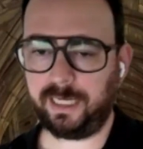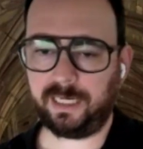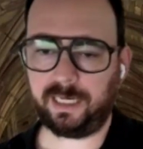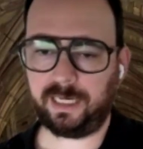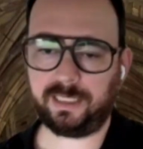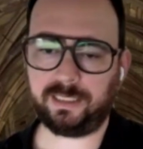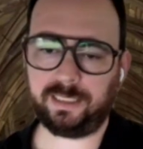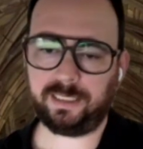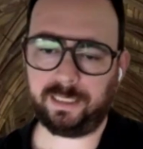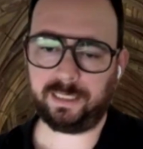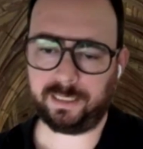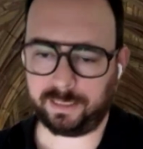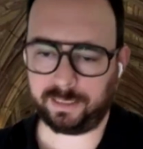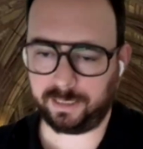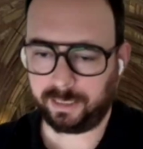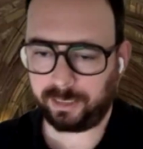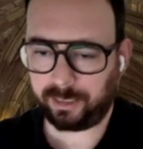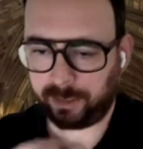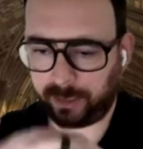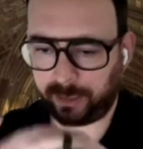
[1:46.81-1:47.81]
And then
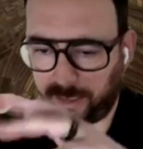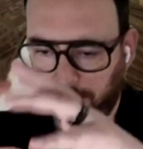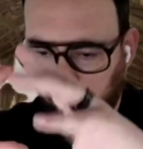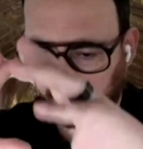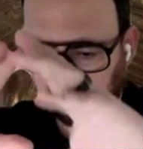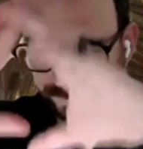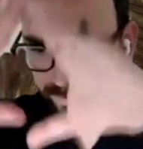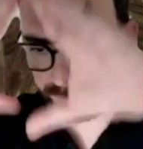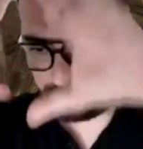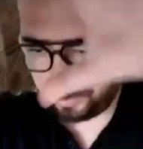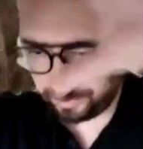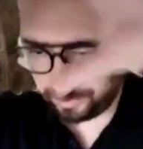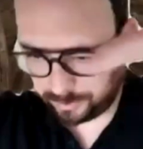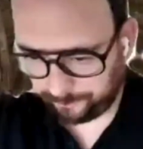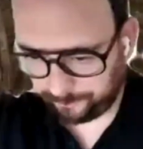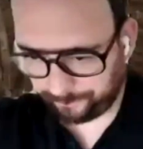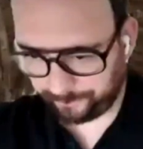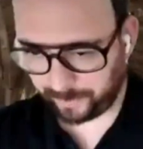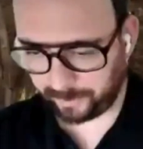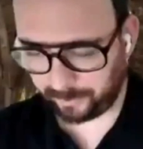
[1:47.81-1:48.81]
that gives you your
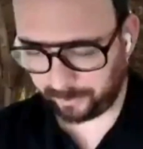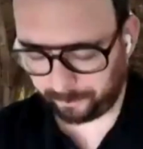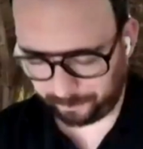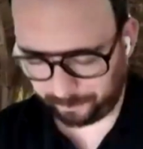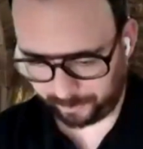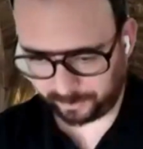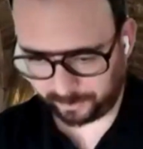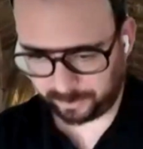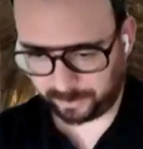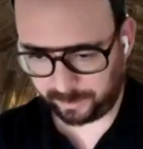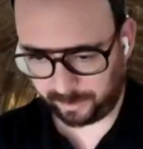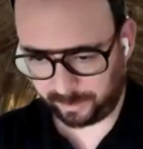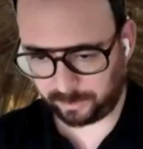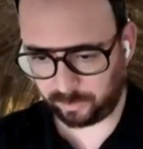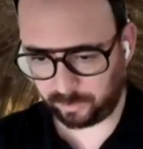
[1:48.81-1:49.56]
development set.